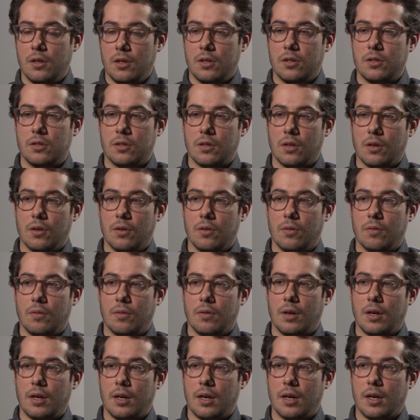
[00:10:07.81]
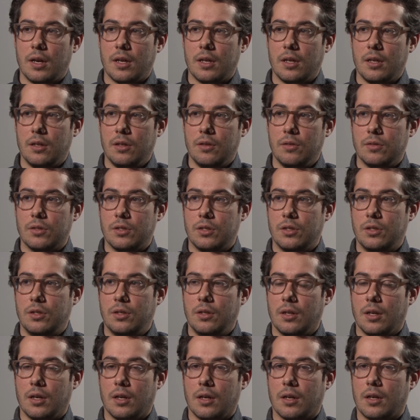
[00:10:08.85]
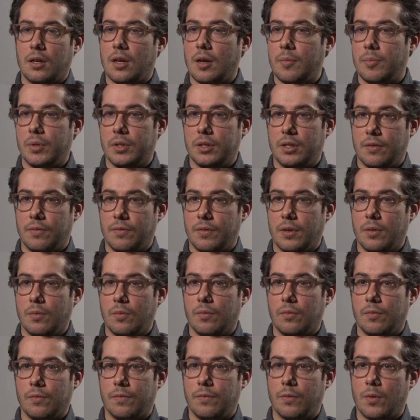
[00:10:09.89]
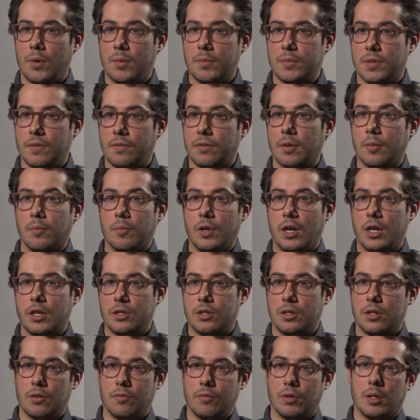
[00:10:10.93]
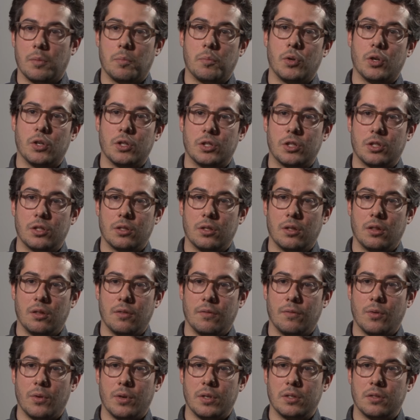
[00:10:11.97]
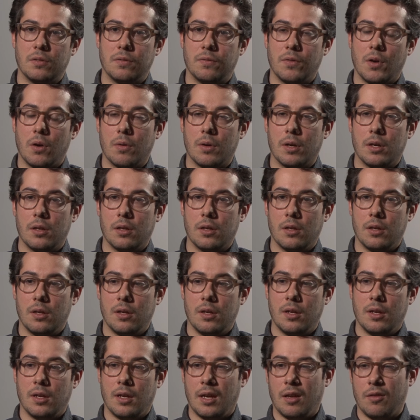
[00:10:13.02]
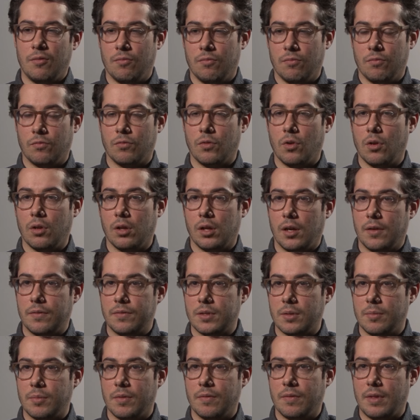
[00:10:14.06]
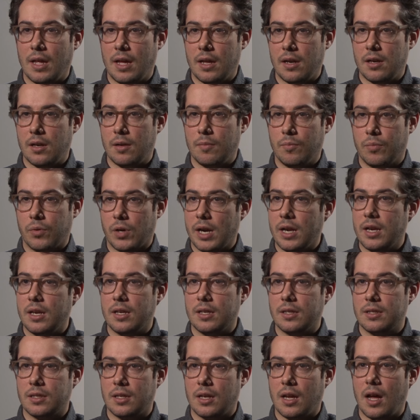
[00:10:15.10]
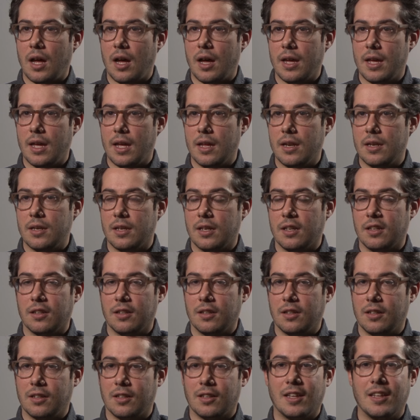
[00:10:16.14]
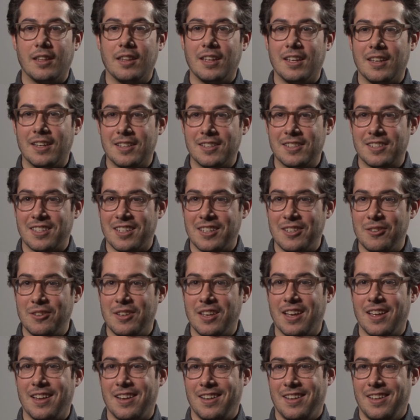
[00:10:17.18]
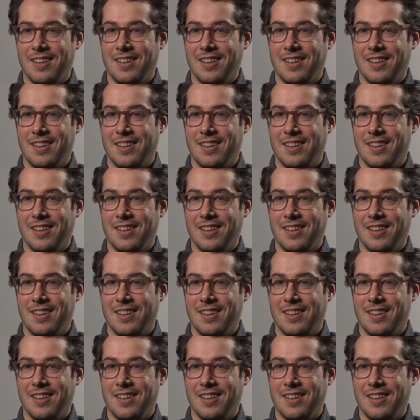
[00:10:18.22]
So use a couple different forms of compression to really push the voice forward and roll off some of that brightness and high end and cleanliness that you get